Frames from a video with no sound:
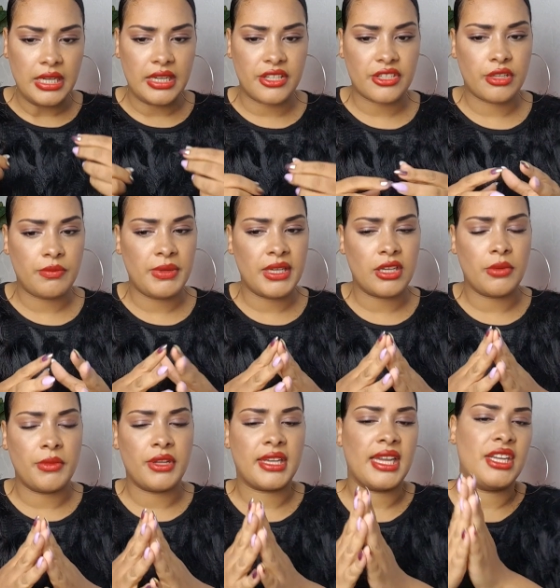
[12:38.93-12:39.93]
This could be
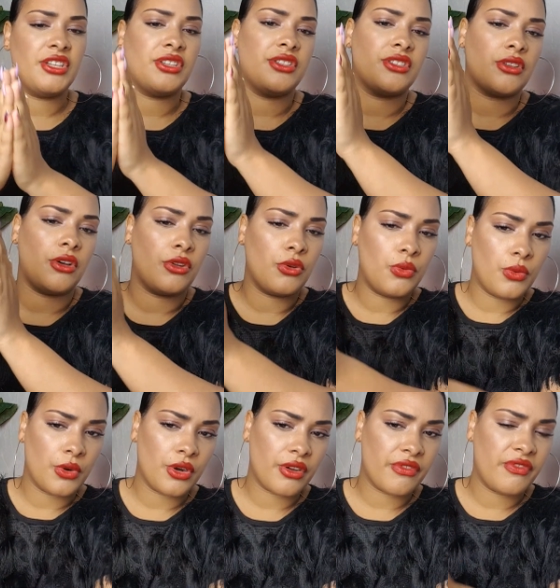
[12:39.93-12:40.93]
communications on the
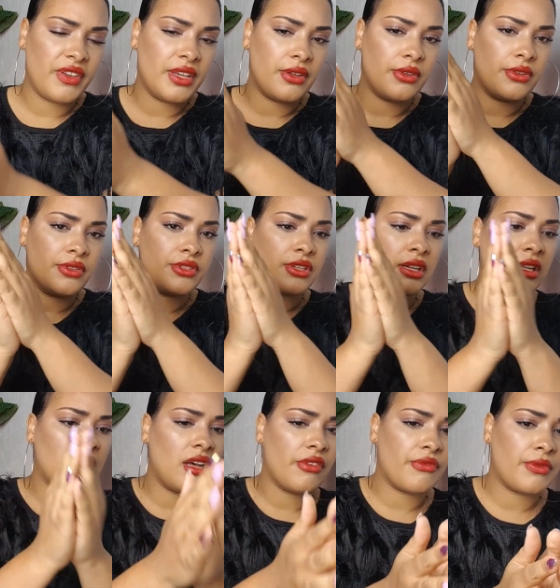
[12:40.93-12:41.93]
work field,
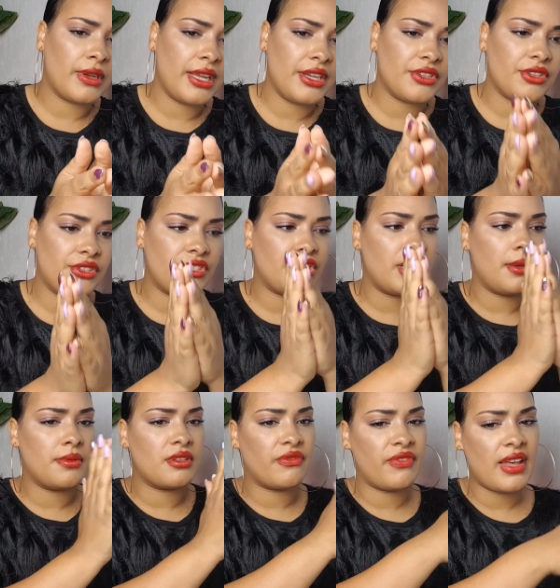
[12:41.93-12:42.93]
love
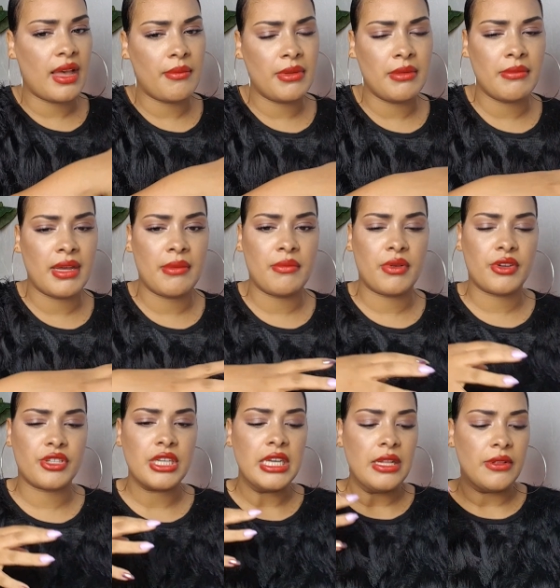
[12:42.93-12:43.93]
relationships, family members.